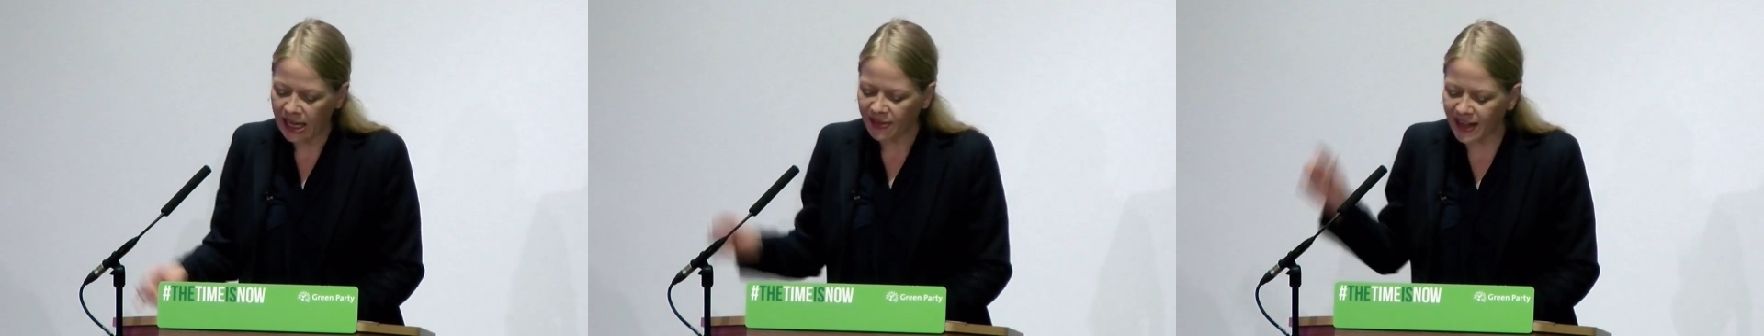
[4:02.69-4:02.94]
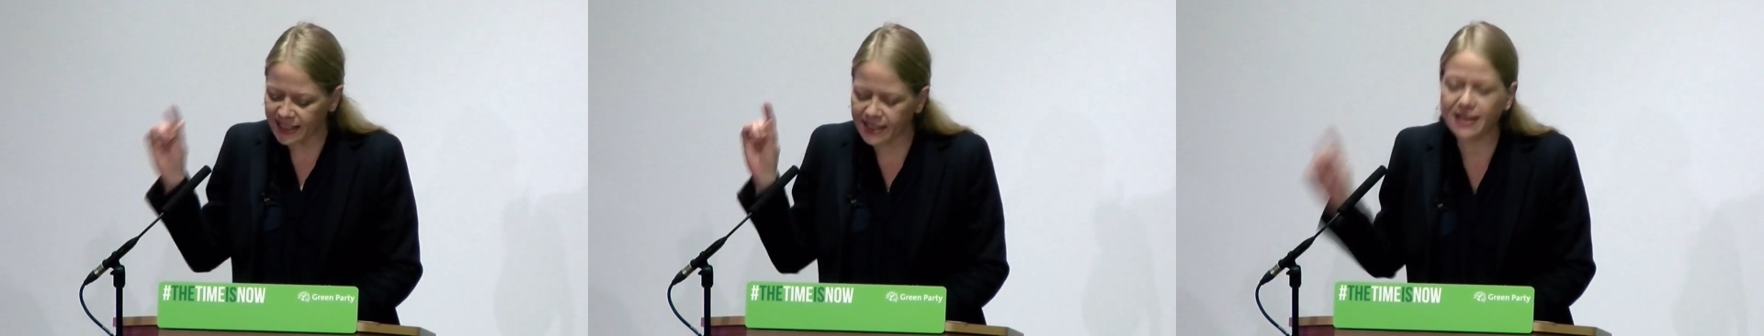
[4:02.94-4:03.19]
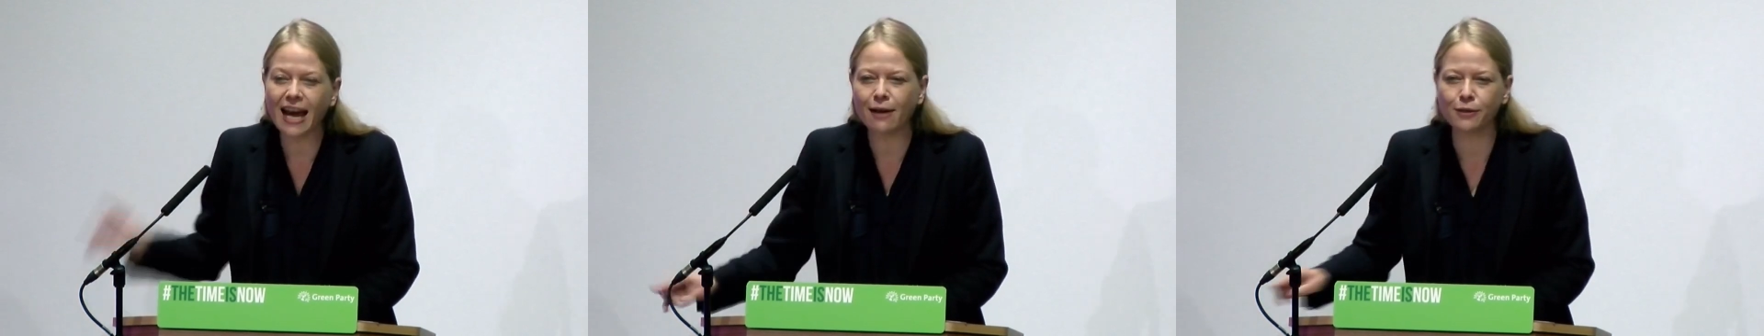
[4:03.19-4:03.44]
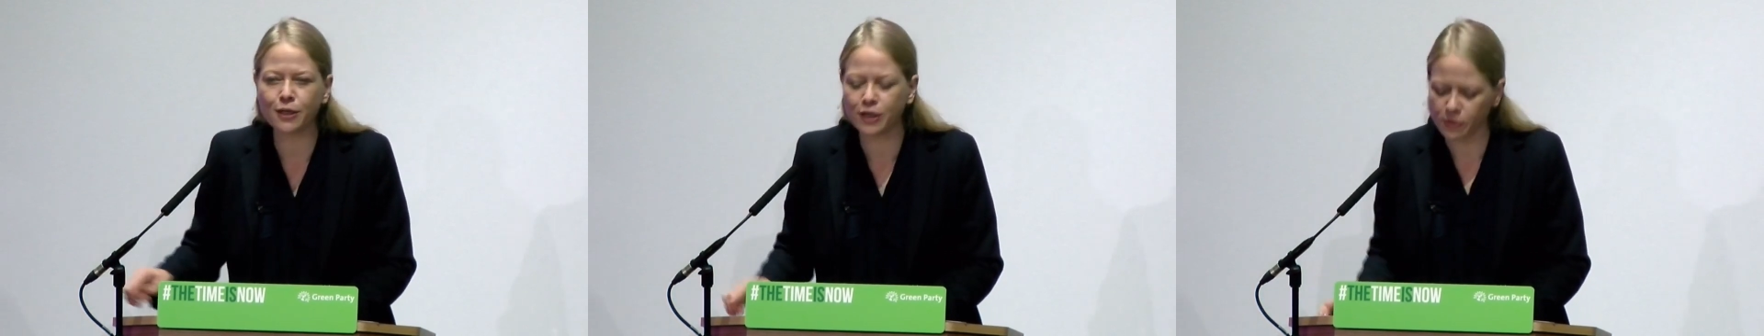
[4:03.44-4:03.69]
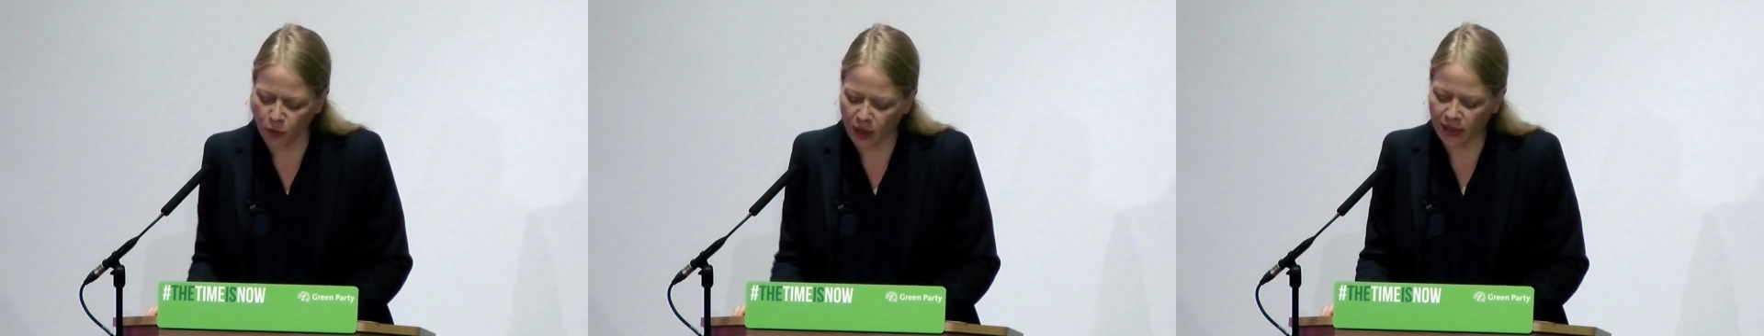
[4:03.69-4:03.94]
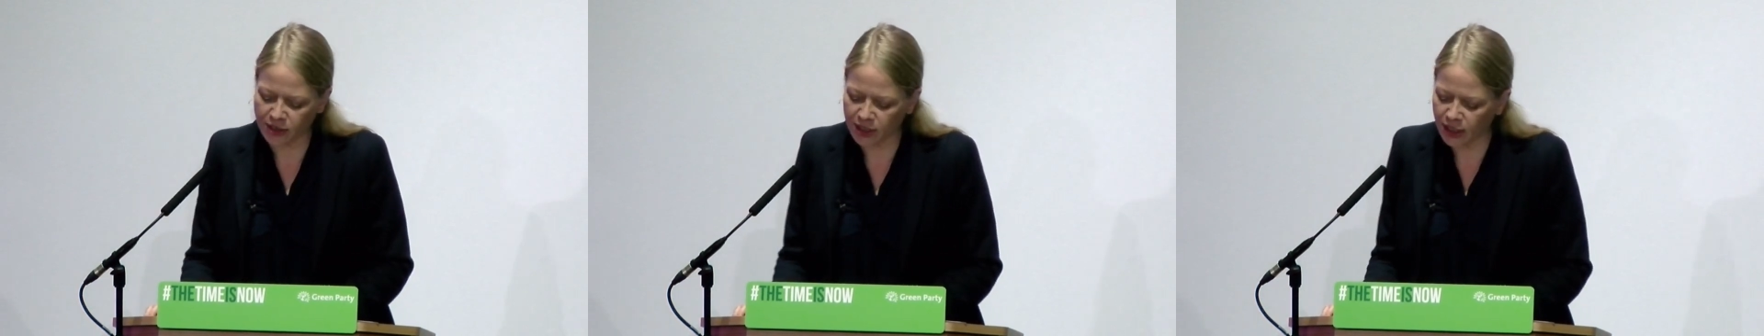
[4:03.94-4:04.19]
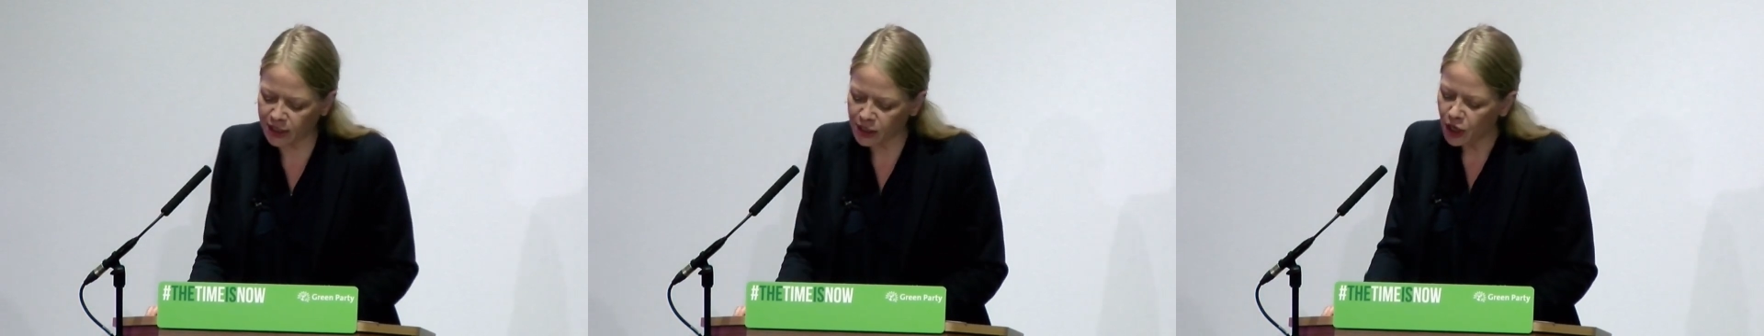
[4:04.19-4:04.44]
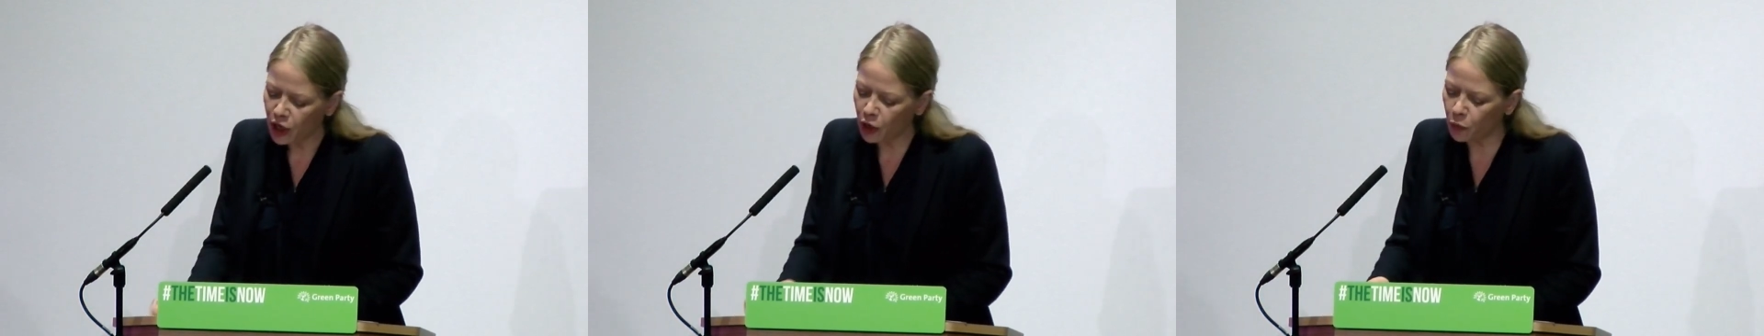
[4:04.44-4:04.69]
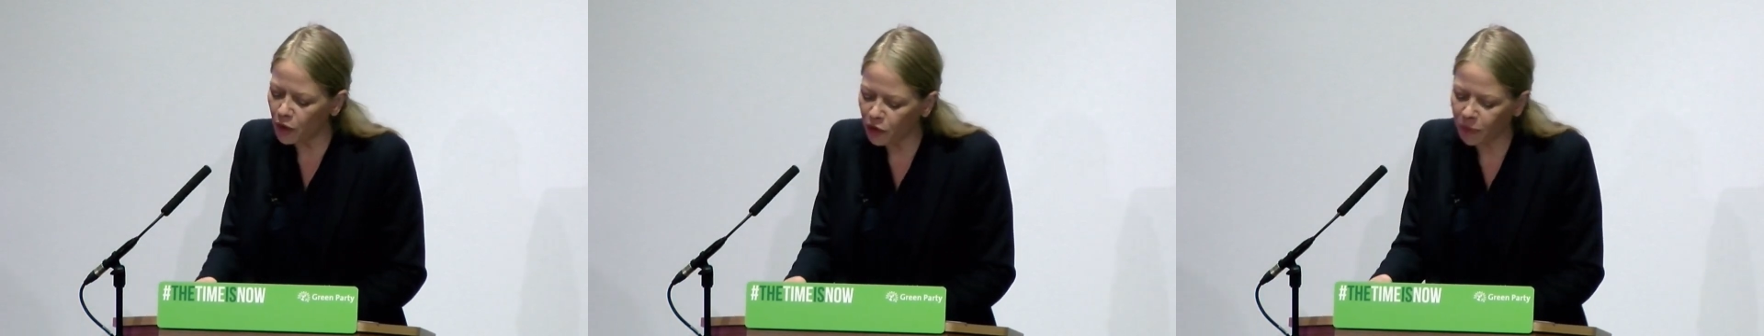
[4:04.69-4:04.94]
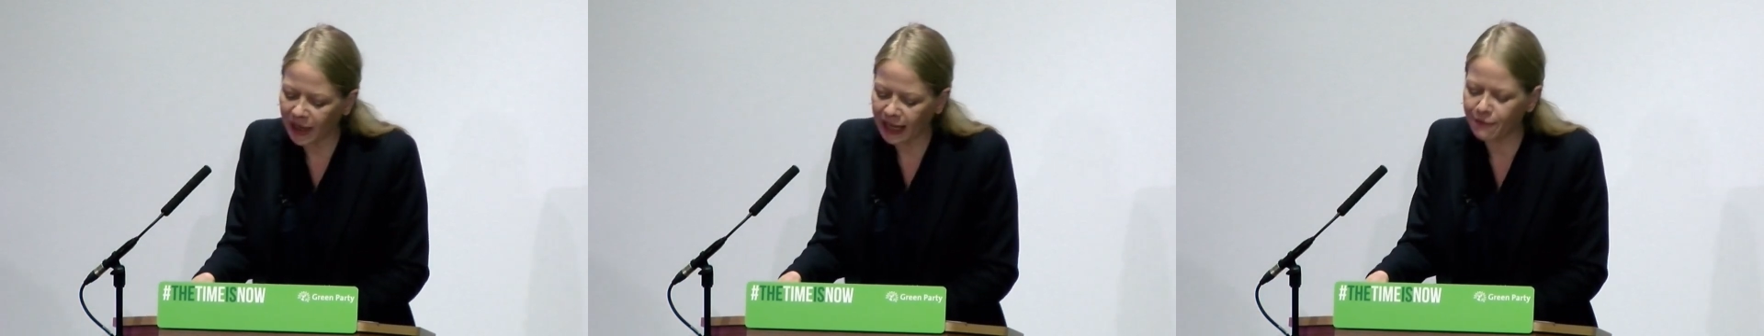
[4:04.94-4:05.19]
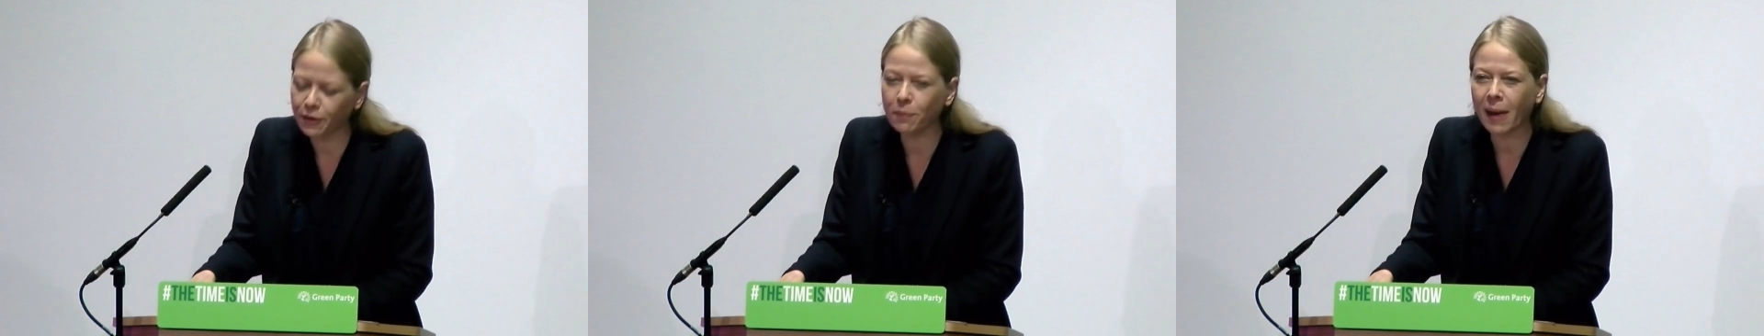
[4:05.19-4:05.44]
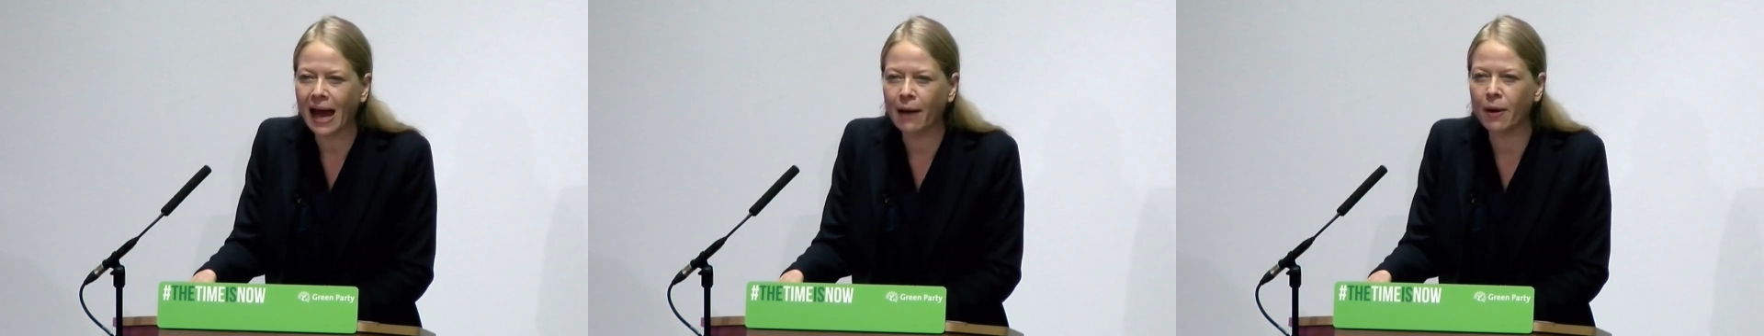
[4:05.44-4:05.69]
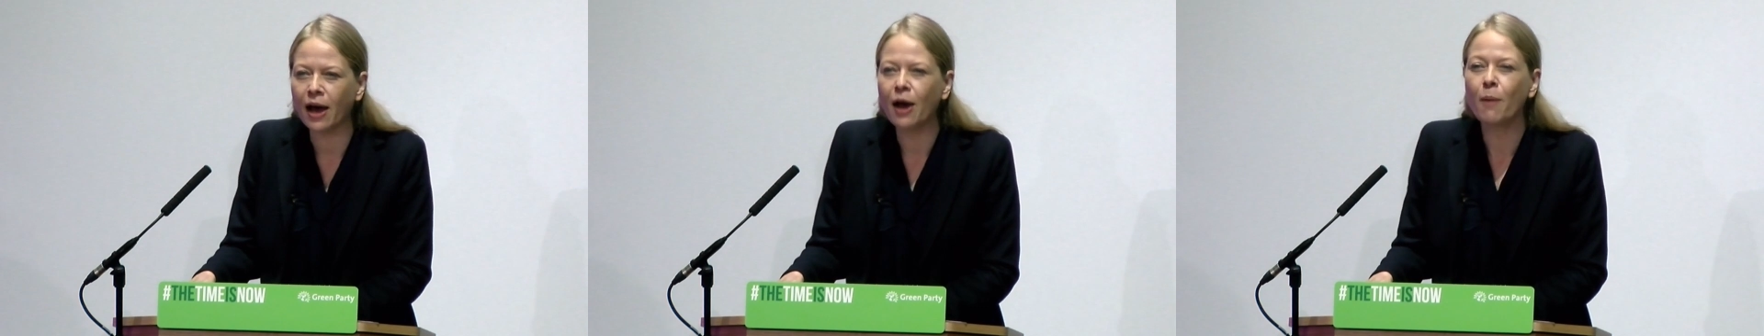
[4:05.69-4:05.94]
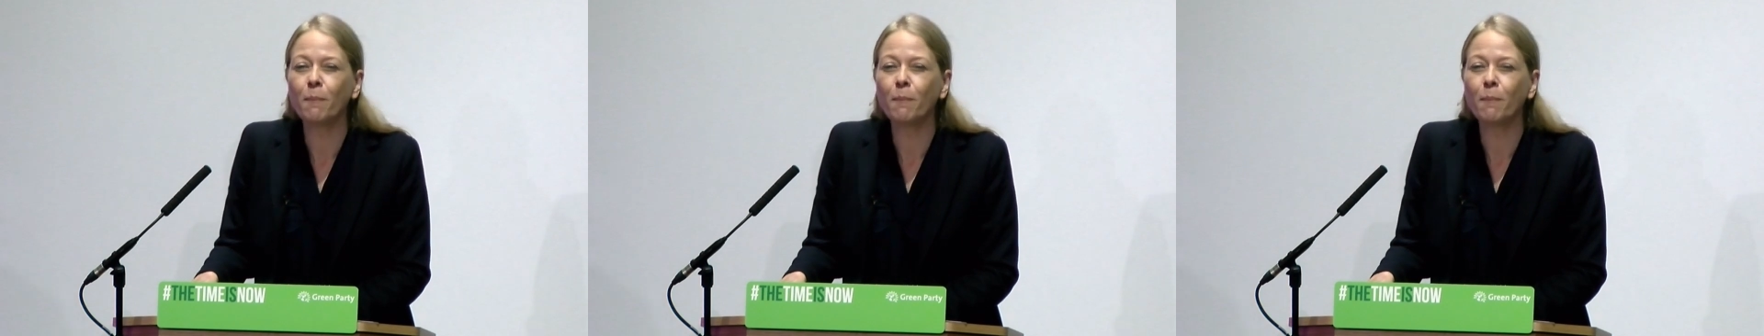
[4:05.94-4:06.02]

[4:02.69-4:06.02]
That's thousands more Londoners who would have been given power